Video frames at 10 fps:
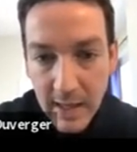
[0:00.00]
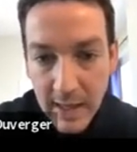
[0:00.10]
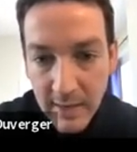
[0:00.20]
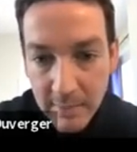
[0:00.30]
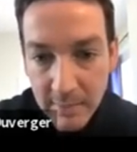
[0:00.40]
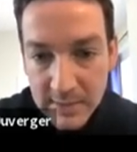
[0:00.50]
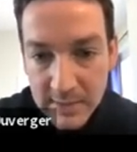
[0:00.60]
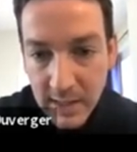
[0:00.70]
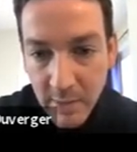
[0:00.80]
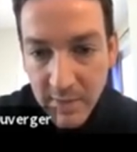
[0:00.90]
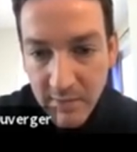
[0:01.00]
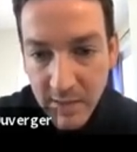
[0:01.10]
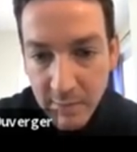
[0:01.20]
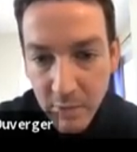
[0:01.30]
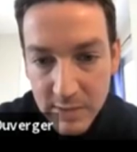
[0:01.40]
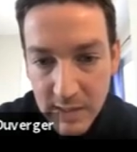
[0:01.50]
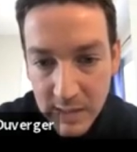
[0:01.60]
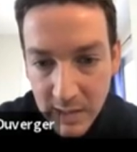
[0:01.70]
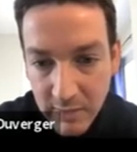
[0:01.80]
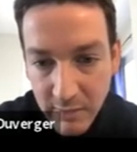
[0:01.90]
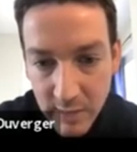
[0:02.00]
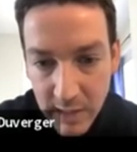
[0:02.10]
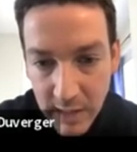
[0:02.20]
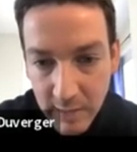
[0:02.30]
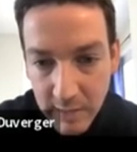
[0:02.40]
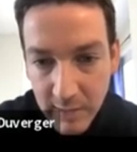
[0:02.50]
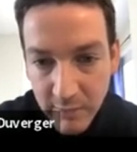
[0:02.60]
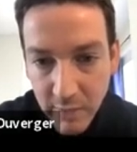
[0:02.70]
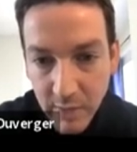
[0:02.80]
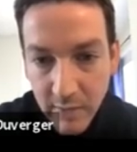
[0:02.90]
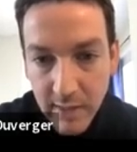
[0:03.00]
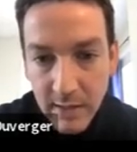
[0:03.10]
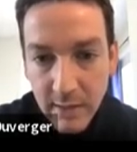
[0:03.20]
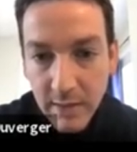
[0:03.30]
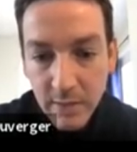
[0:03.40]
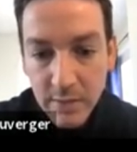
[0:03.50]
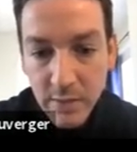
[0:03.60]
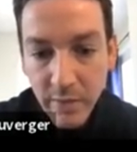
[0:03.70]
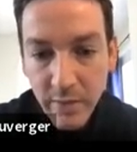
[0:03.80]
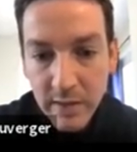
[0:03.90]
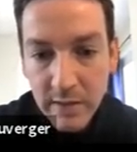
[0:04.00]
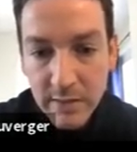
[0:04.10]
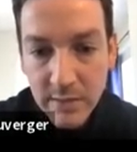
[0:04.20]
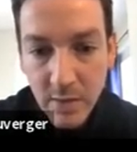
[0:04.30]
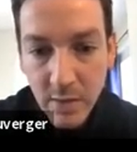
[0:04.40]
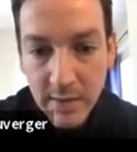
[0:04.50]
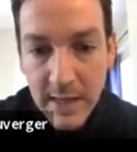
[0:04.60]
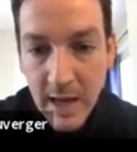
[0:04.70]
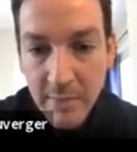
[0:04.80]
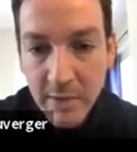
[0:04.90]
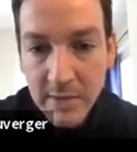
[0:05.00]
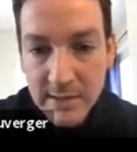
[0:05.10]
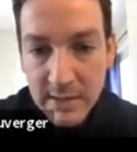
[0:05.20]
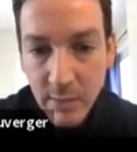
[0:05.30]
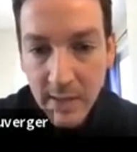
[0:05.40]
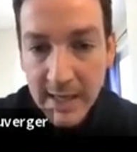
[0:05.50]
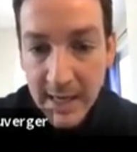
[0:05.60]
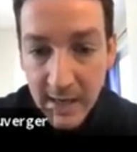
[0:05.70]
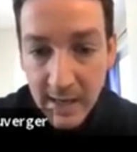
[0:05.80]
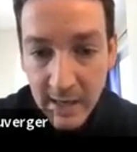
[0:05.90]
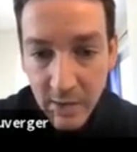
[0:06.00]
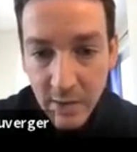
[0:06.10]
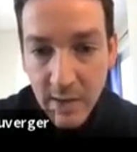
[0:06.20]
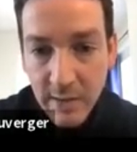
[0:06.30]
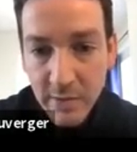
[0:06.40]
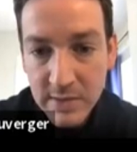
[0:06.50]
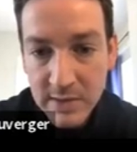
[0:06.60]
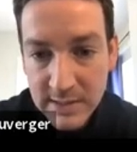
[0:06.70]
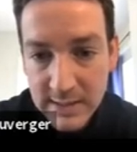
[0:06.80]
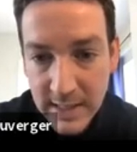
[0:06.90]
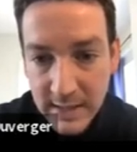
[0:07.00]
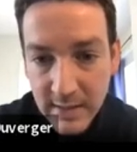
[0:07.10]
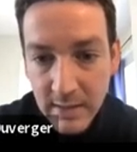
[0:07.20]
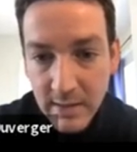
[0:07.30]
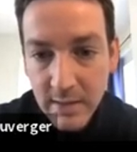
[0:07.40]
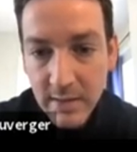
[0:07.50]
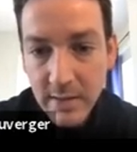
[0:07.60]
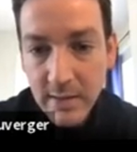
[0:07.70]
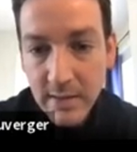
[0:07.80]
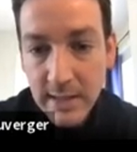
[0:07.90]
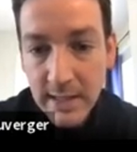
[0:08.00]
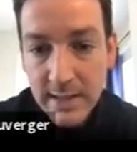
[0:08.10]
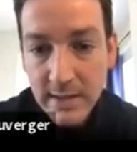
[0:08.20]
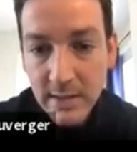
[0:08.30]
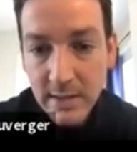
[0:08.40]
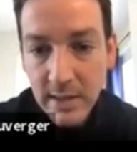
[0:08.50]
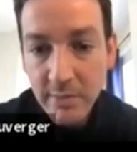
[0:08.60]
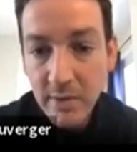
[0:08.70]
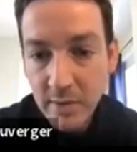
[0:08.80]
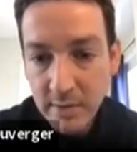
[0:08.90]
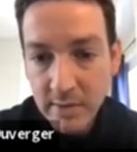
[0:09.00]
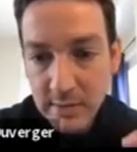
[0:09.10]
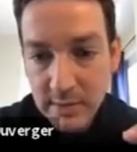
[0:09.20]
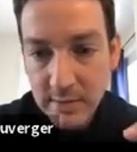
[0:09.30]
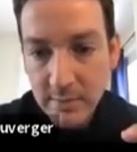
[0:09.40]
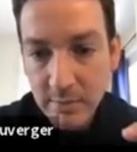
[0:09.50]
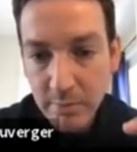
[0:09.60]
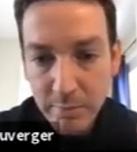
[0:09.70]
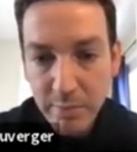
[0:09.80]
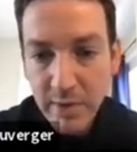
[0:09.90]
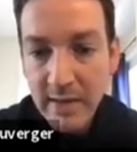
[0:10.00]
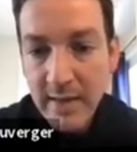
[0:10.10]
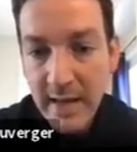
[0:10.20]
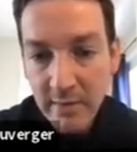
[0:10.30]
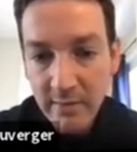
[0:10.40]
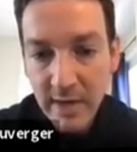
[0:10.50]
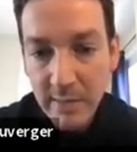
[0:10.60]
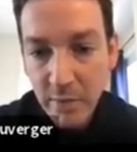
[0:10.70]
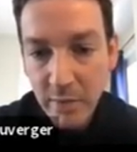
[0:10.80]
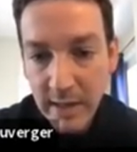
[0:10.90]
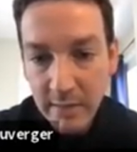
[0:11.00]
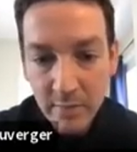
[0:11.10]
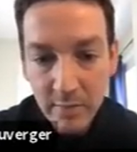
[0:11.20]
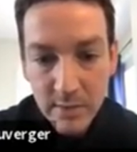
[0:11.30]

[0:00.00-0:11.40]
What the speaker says: I'm setting up that variable, a slightly different name. I forgot that underscore thing. So now I'm going to, when I get an error, I'm going to set it, I'm going to put it in that variable name.